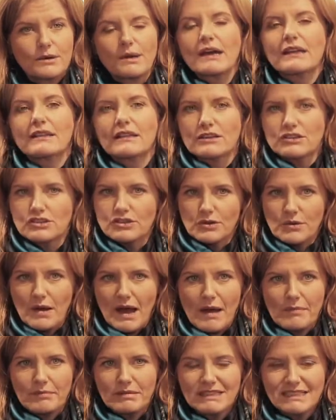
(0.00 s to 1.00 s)
okay, that show
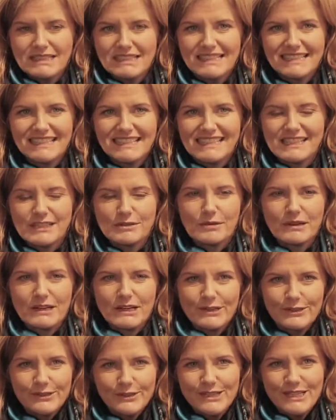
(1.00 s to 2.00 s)
happened and this is
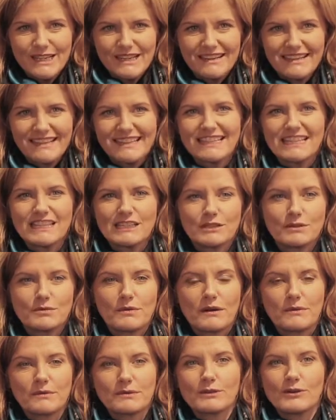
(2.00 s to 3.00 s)
what it looked like and this is
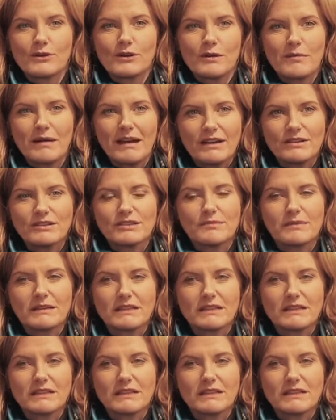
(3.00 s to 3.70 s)
what it was all about.